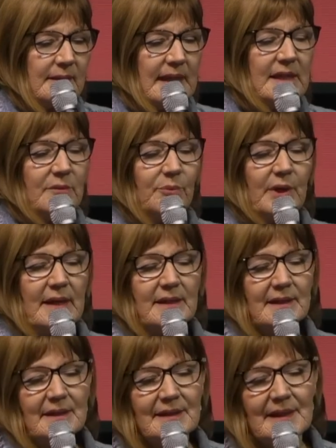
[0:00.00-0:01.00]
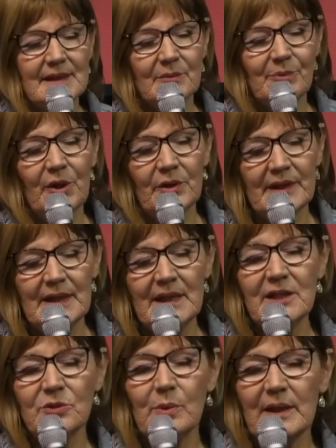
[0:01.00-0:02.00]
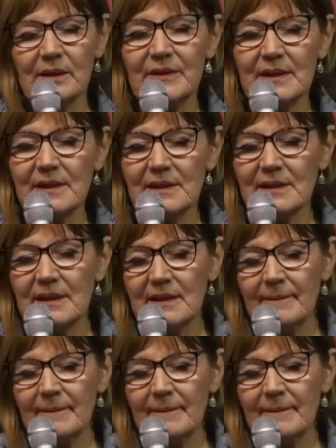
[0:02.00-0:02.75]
His presence is upon each one of us.